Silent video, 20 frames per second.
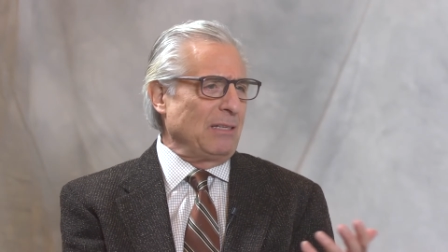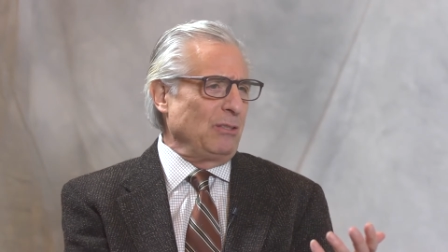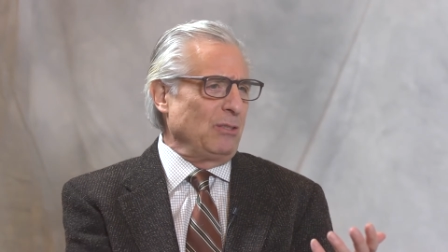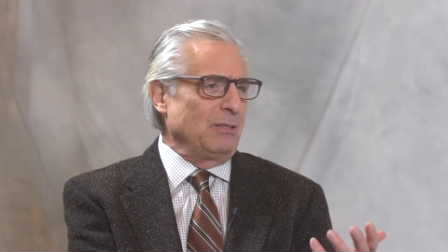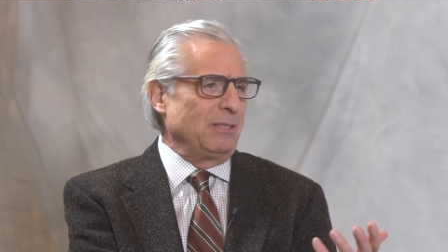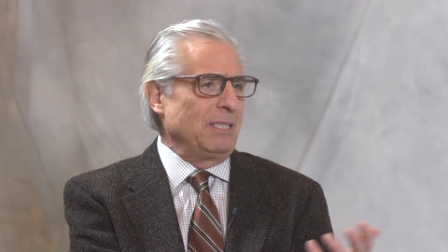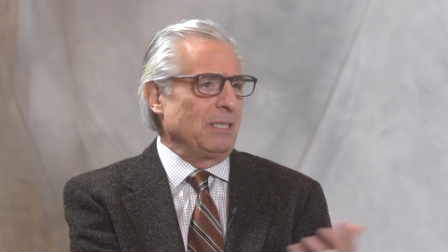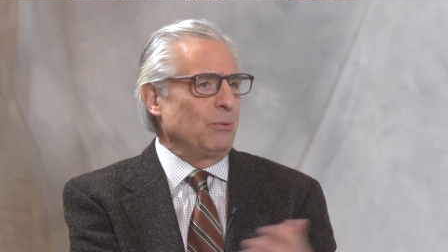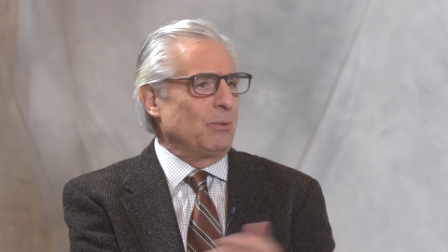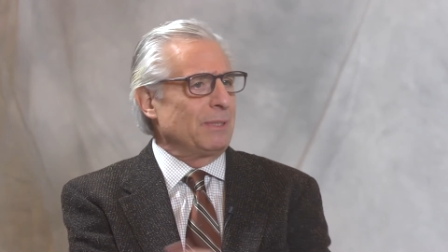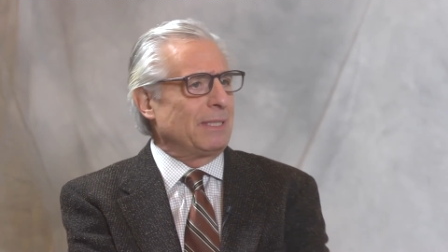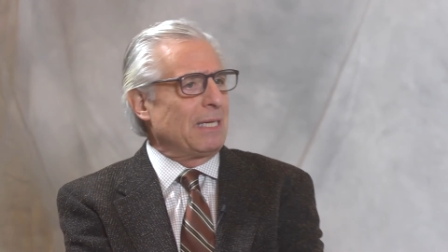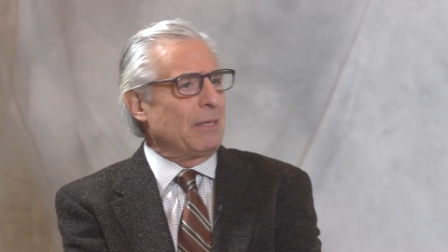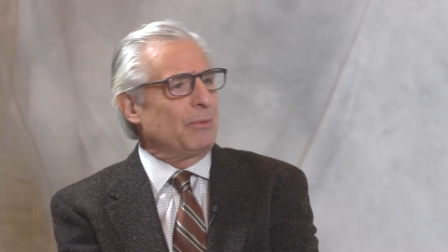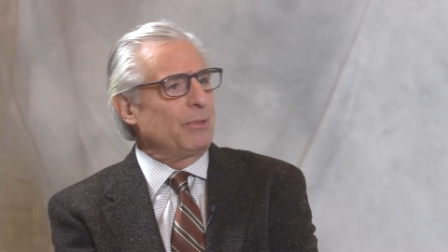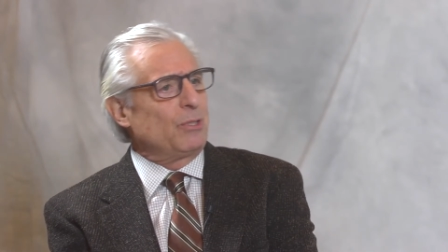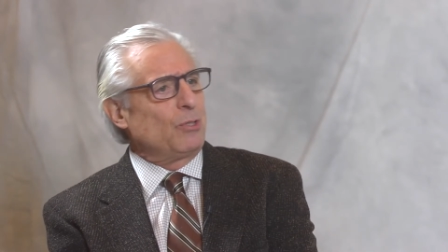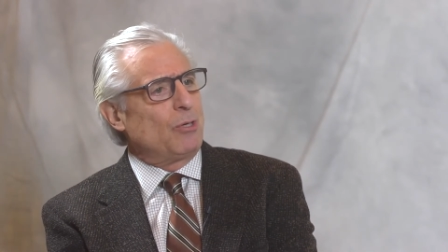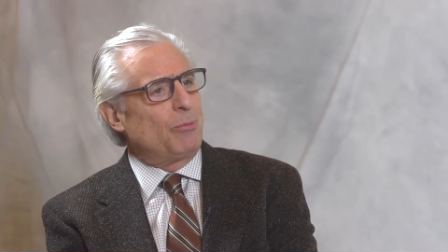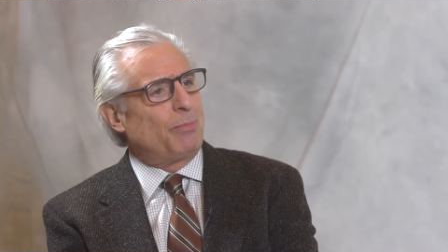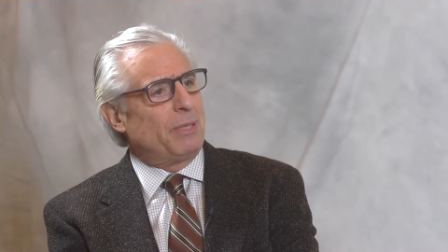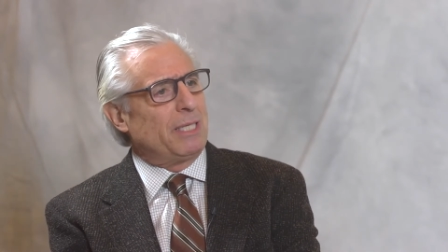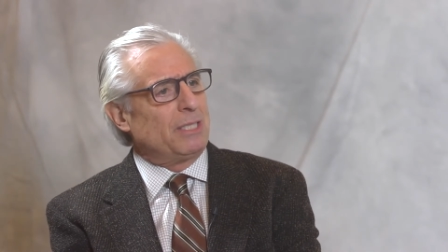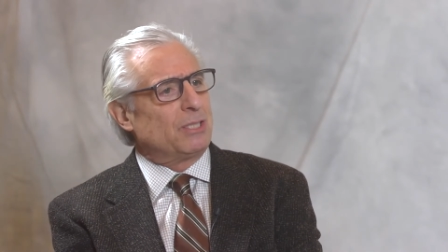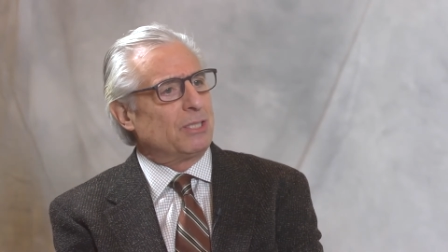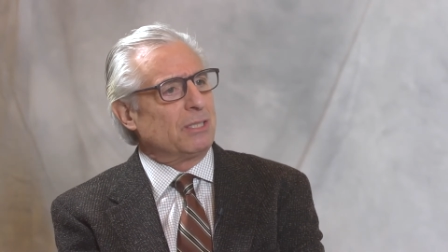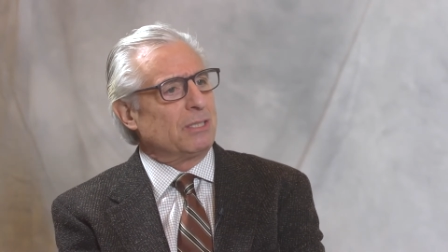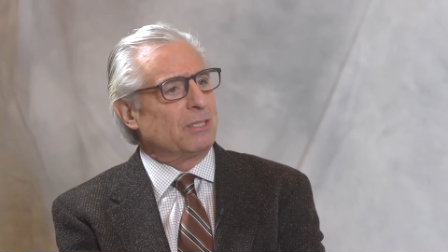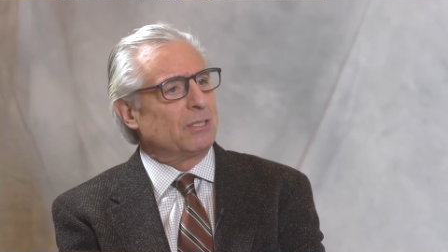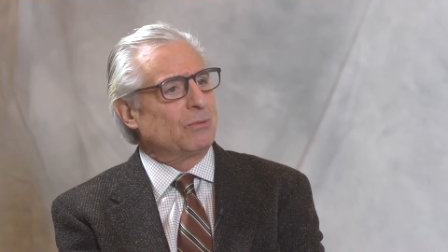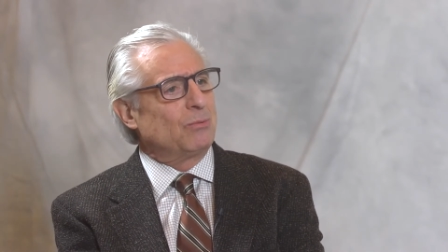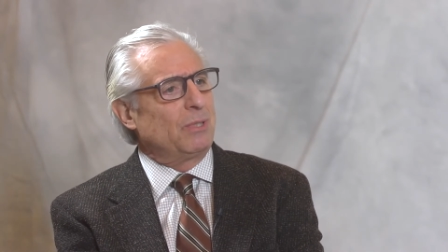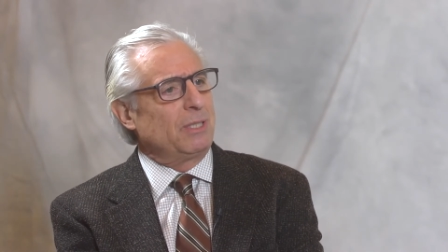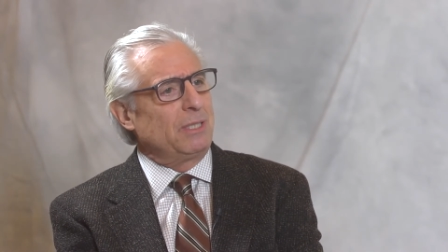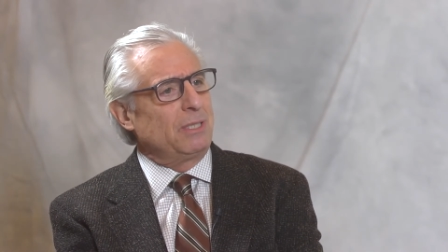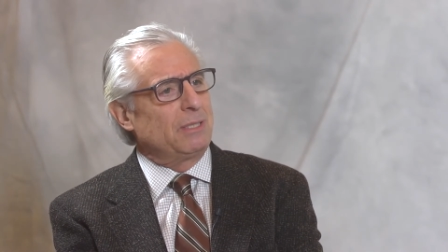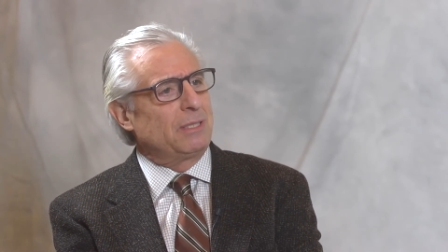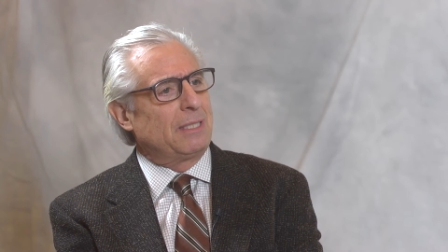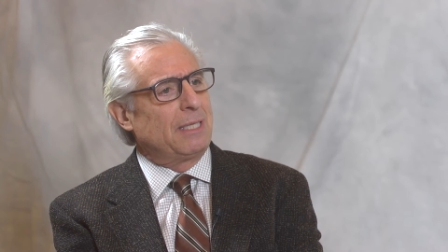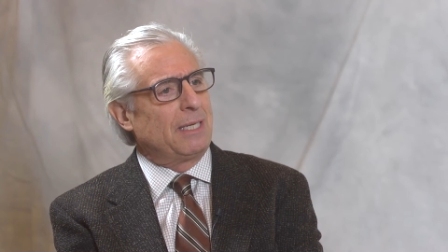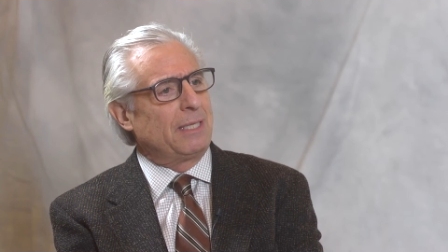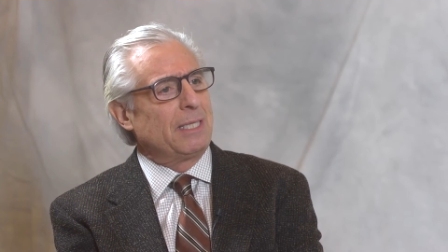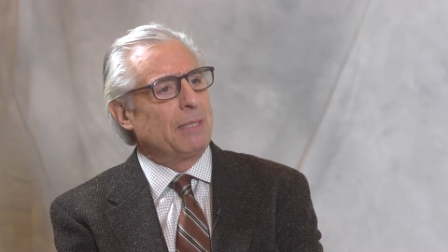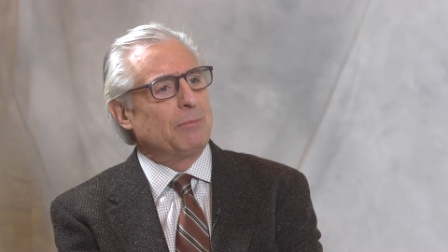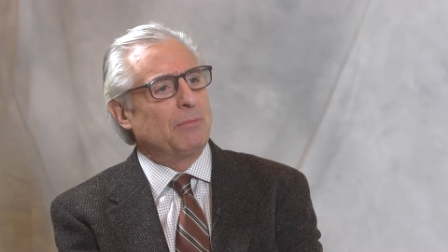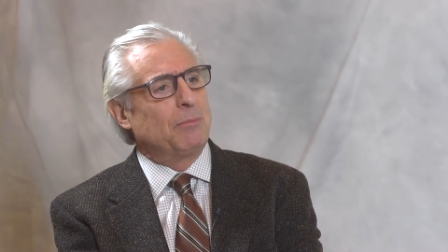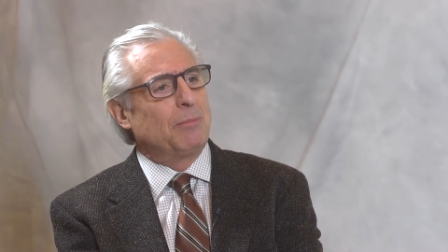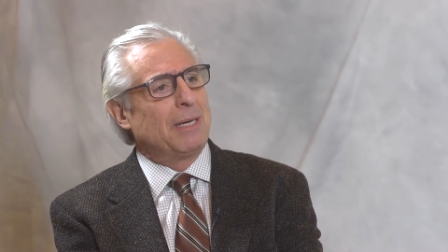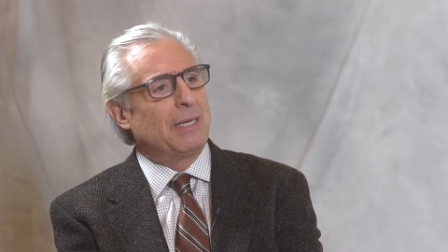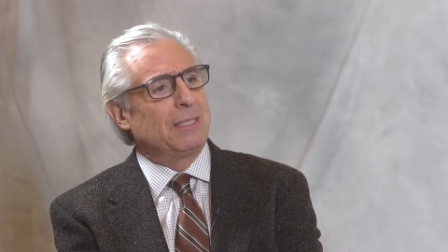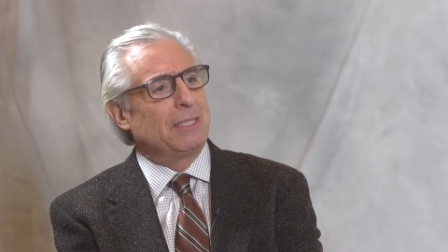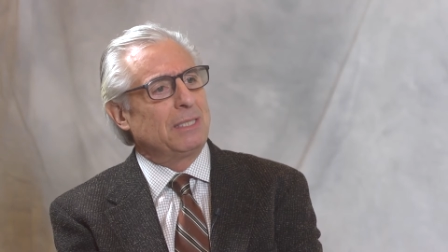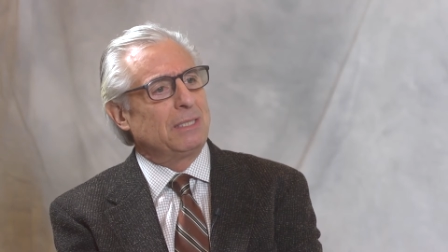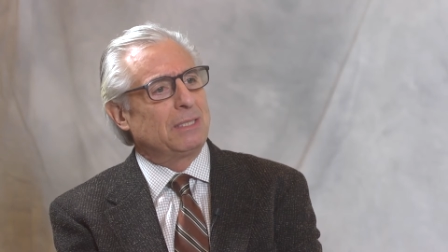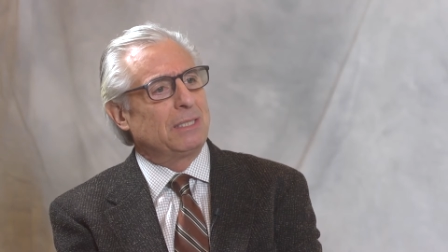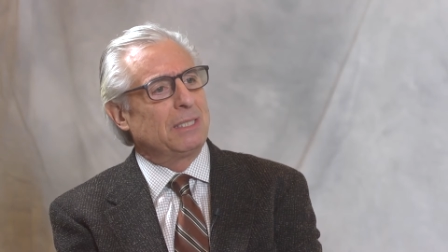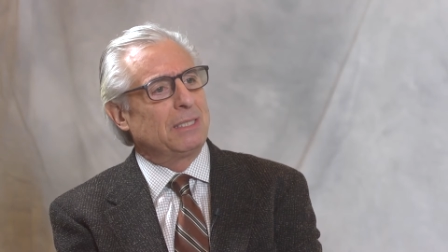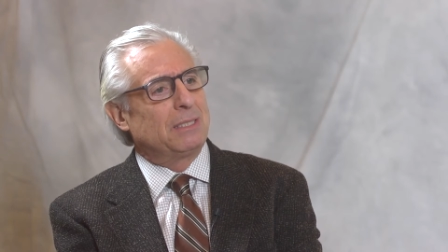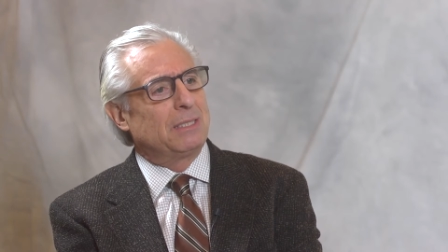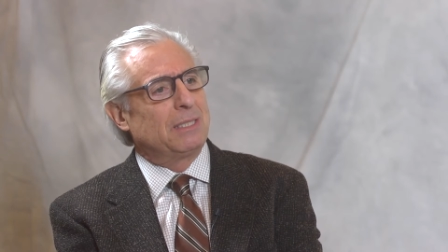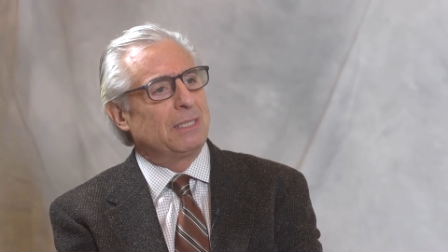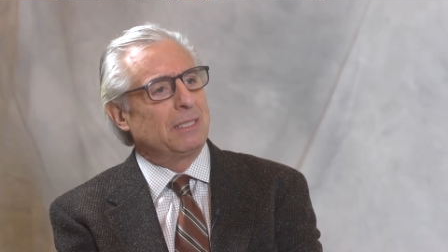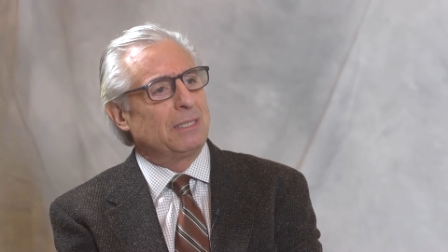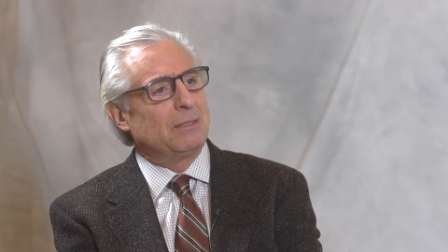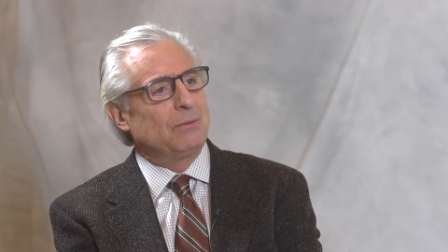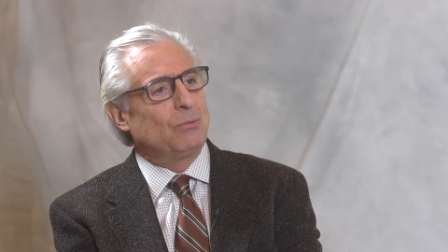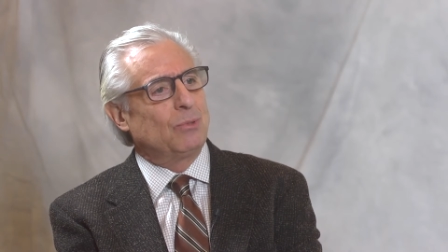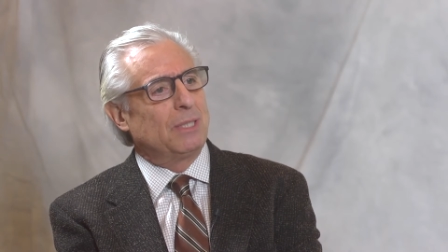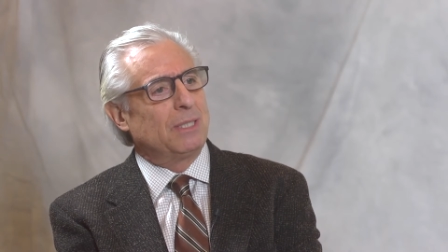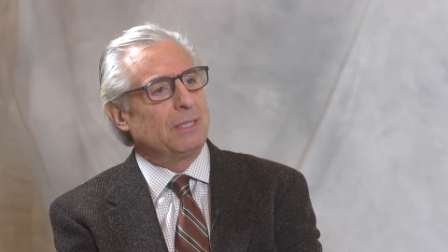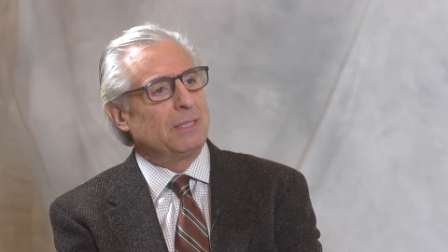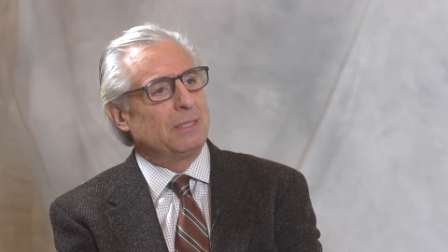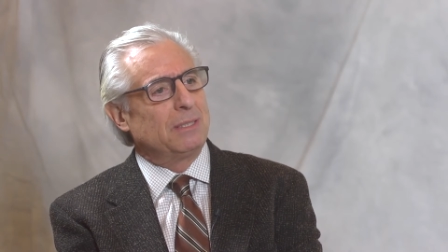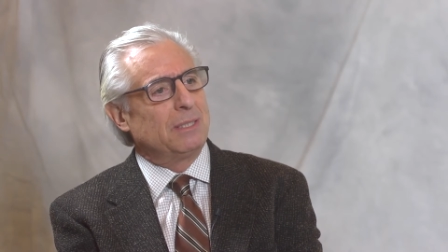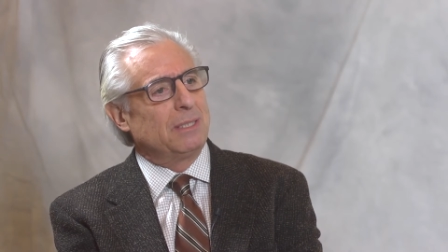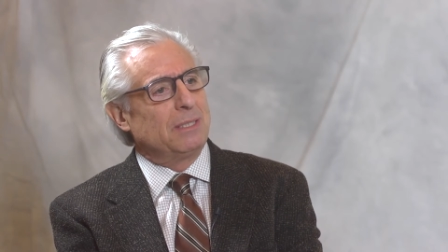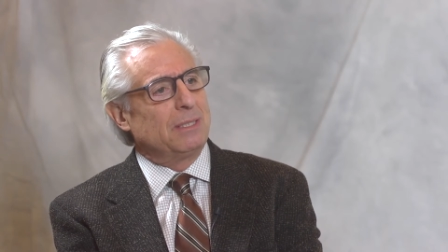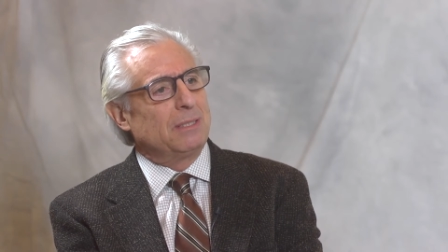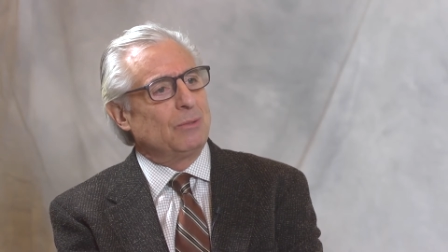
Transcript: do you deal with that with your patients? What do you tell them about ECT when